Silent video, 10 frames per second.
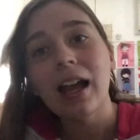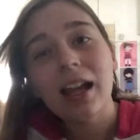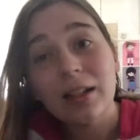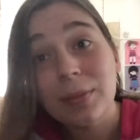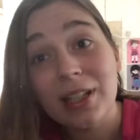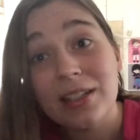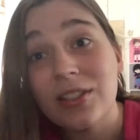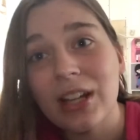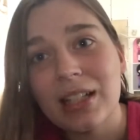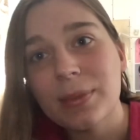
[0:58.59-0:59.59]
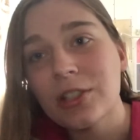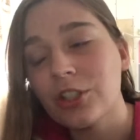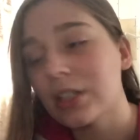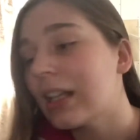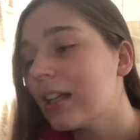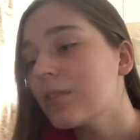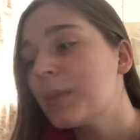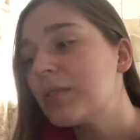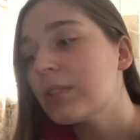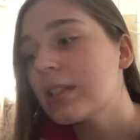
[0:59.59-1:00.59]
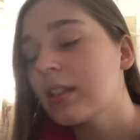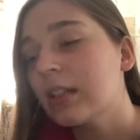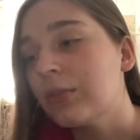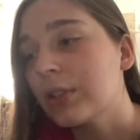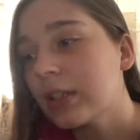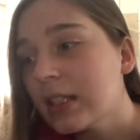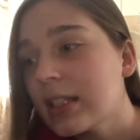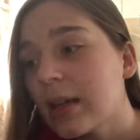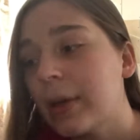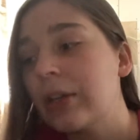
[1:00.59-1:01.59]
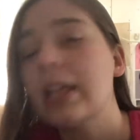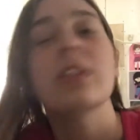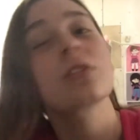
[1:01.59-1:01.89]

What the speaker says: And because there has been shit that has been recently released about a